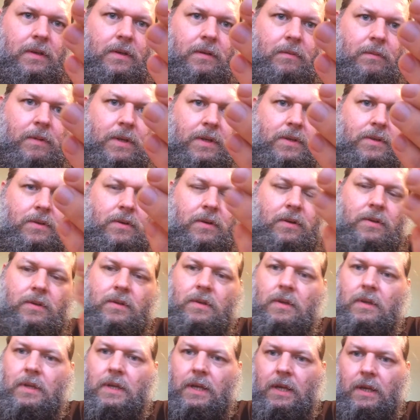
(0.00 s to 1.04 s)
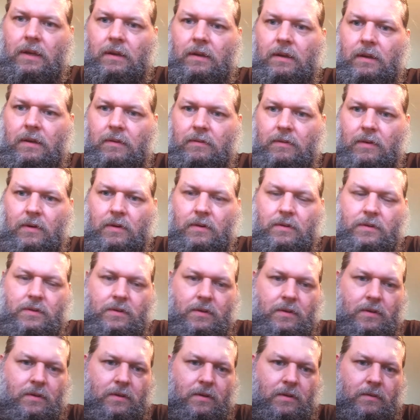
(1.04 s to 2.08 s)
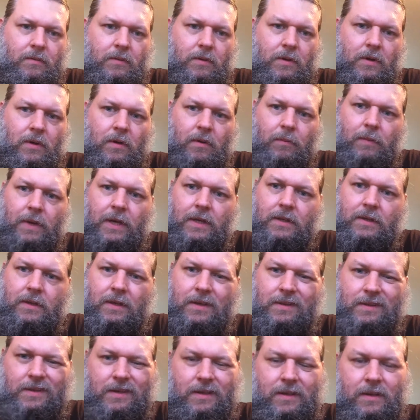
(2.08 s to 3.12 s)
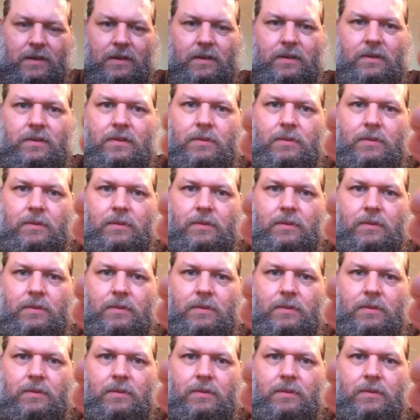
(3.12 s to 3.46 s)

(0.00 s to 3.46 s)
make sure it's clean first, put it all back together. I think it is.